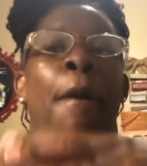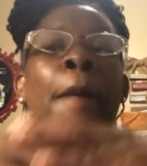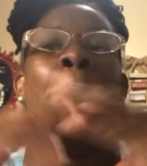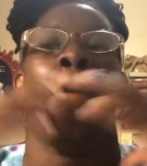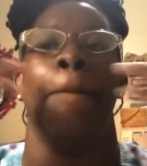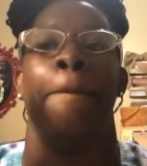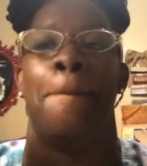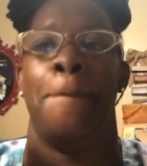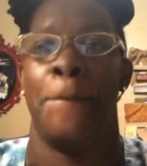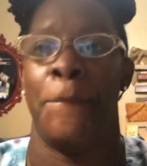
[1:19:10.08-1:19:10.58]

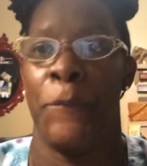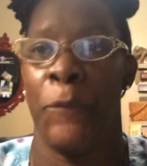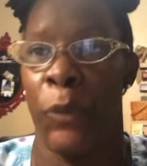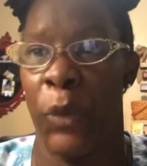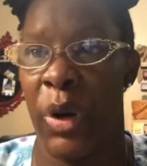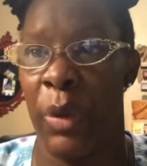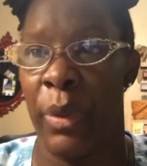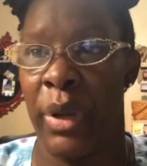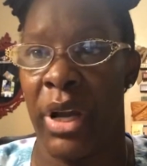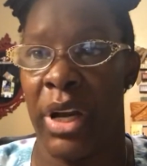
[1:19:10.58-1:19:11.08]
There's a
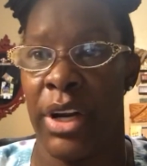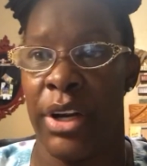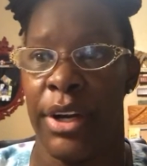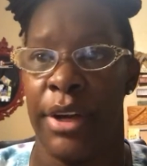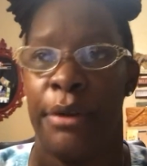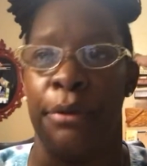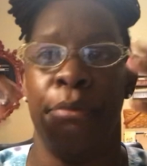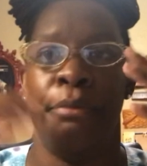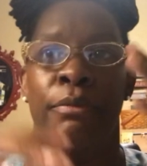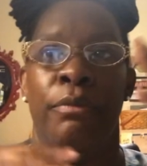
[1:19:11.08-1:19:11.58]
cord
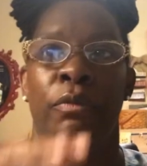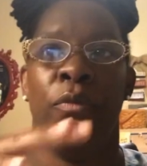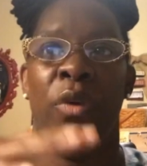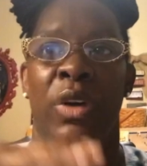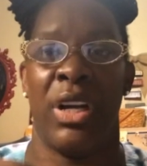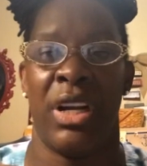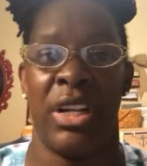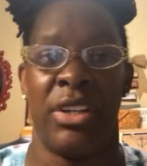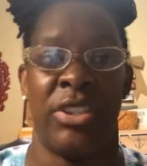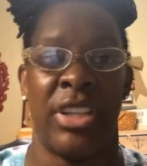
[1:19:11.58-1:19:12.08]
compression
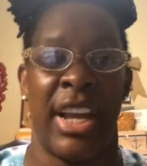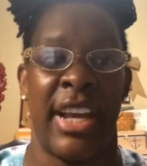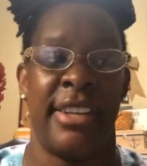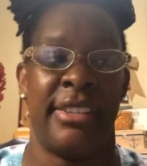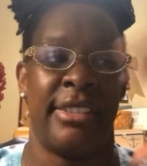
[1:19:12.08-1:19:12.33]
somewhere.